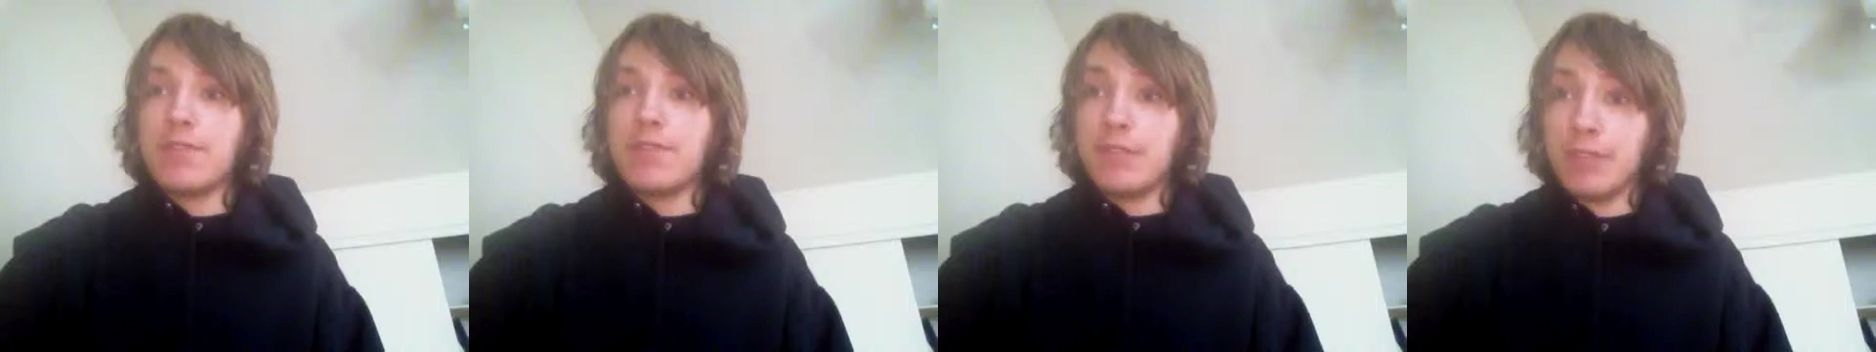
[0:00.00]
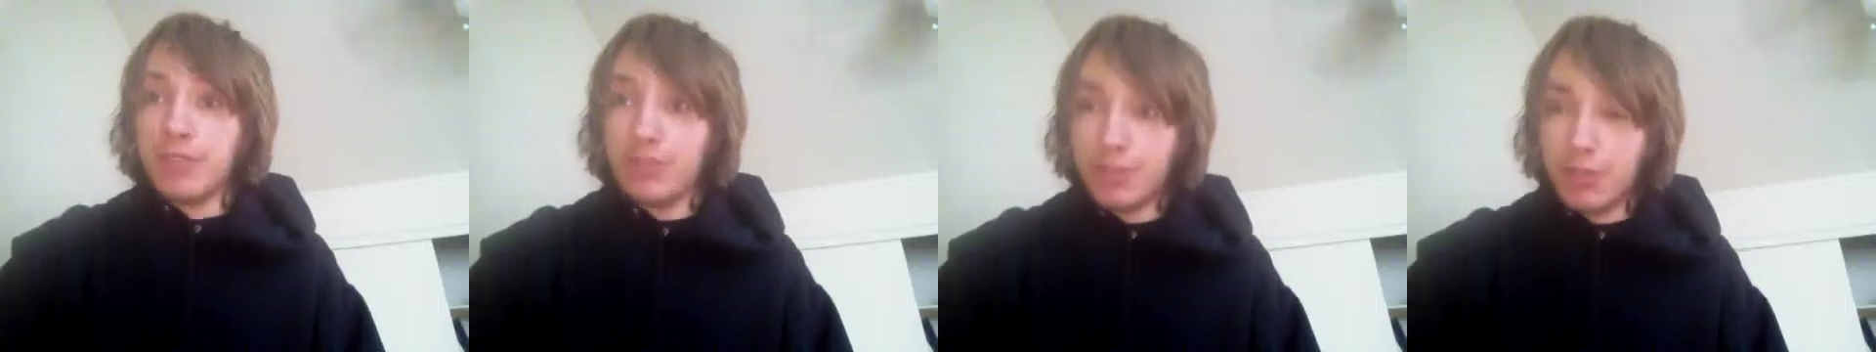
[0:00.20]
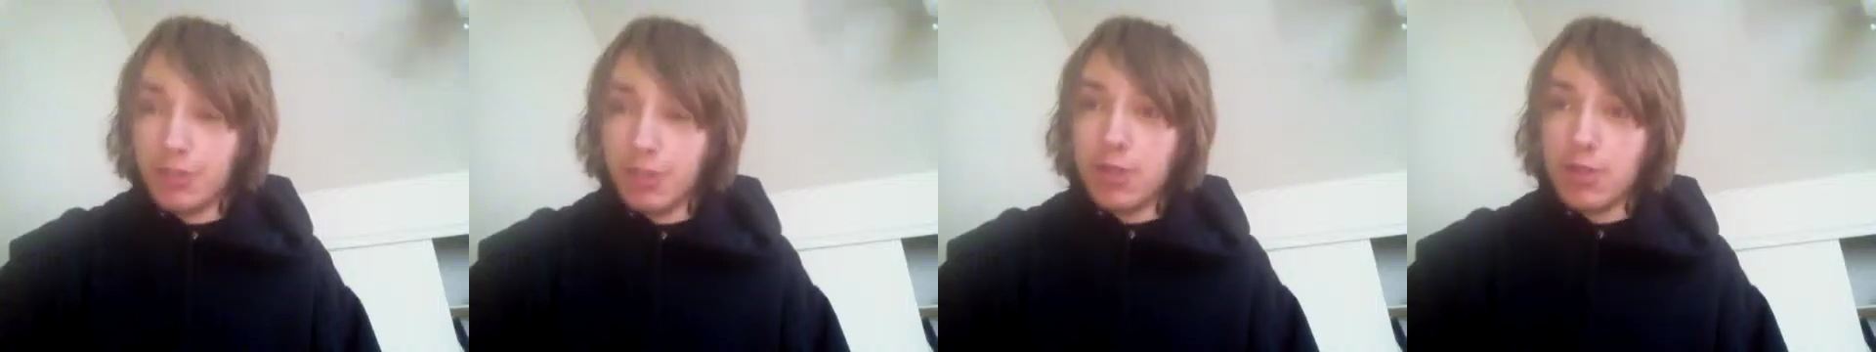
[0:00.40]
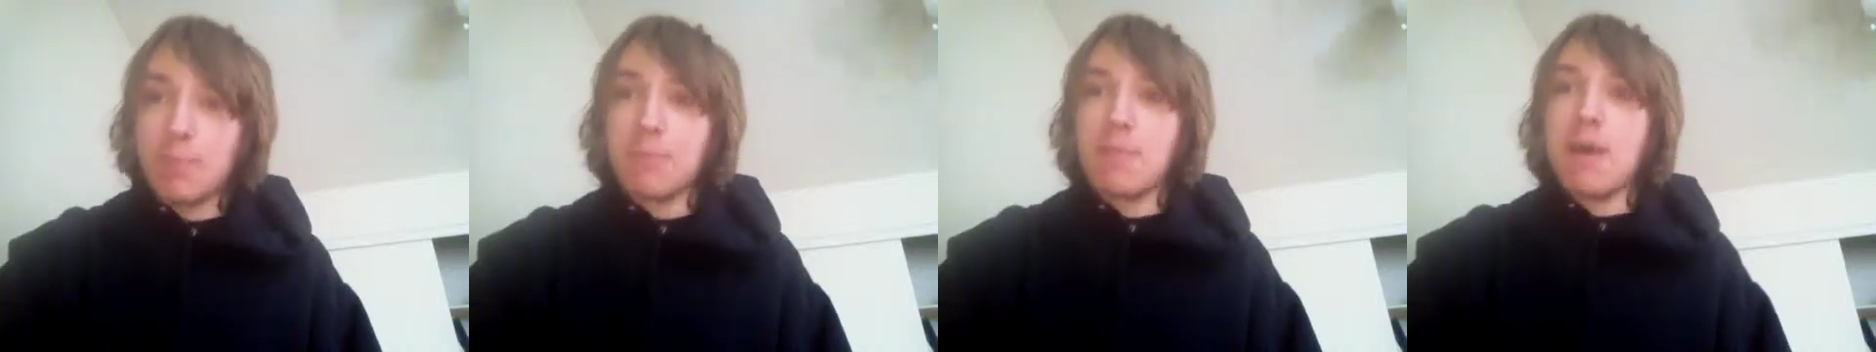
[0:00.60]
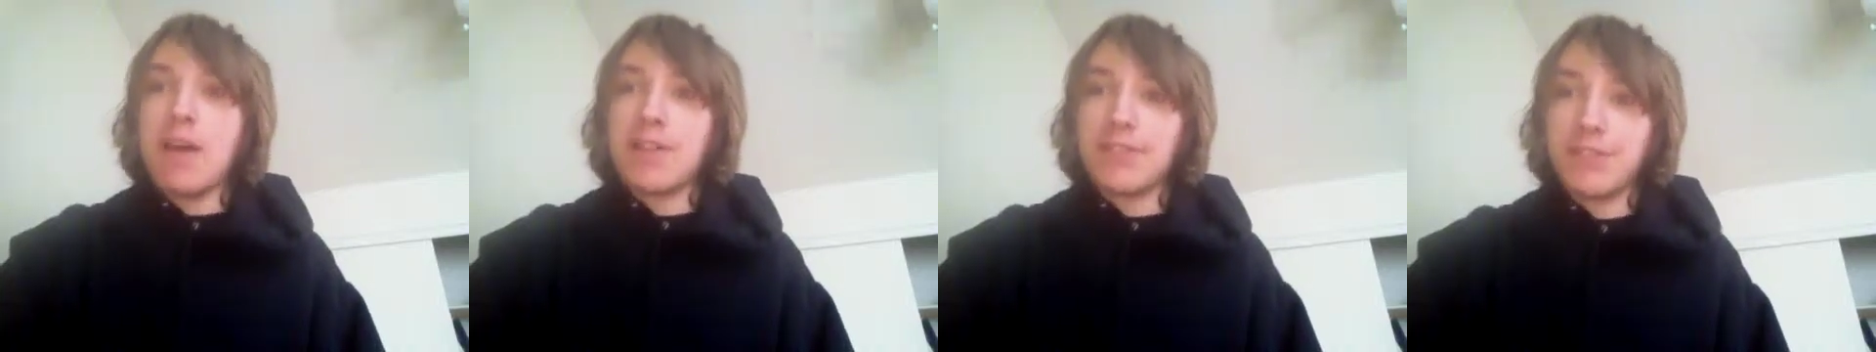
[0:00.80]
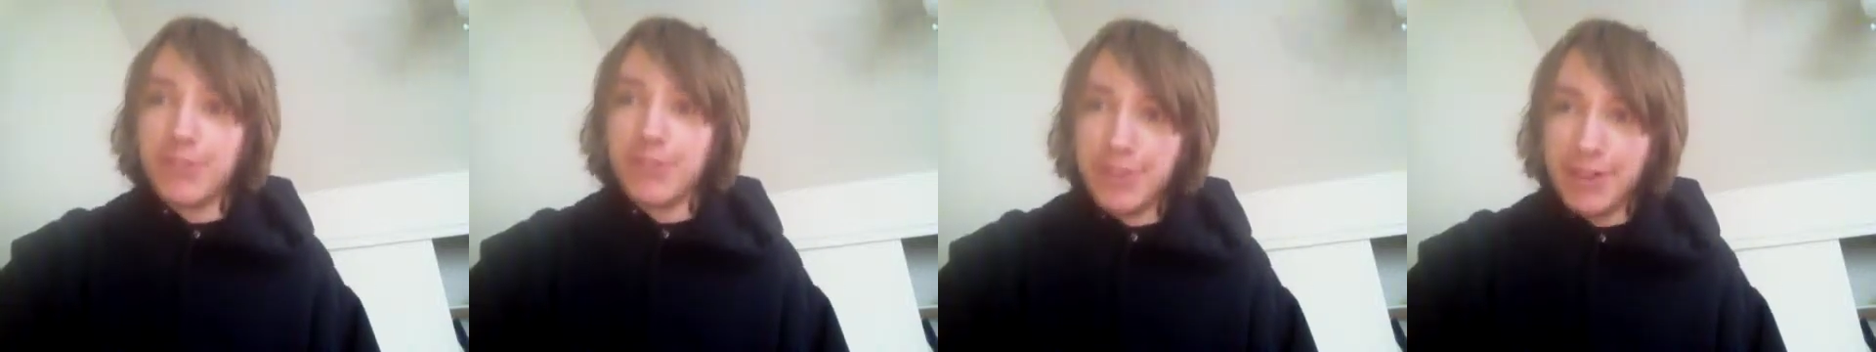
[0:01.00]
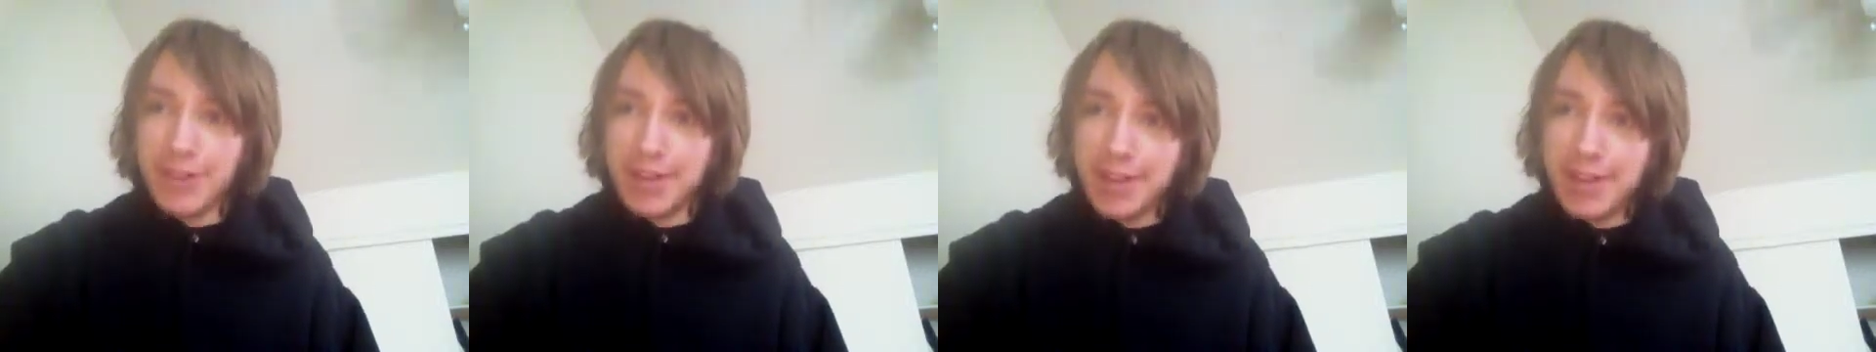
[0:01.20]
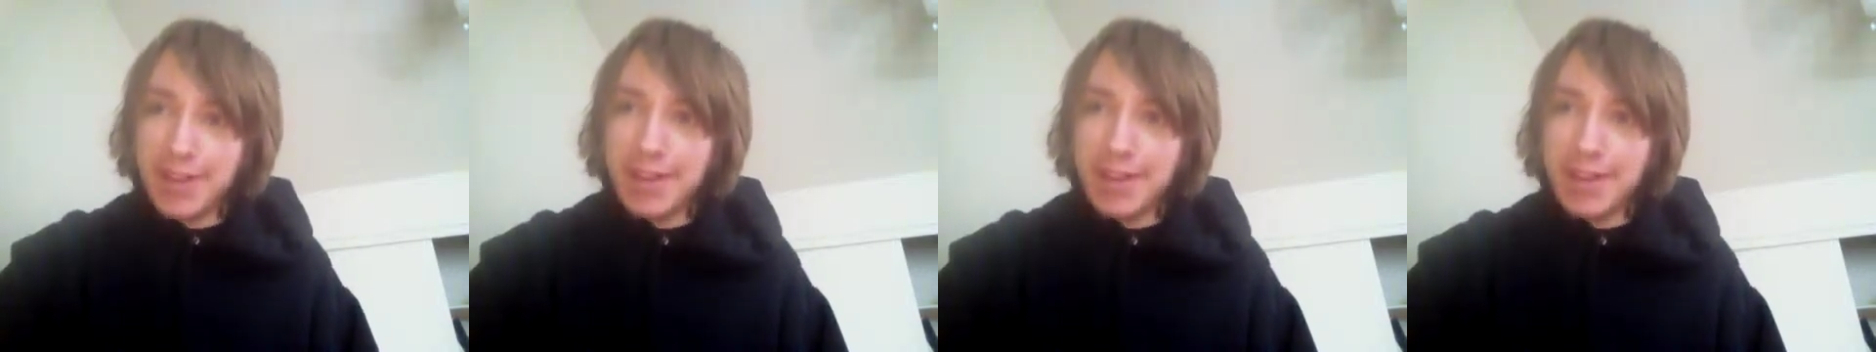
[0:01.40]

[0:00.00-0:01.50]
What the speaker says: Digital Monster.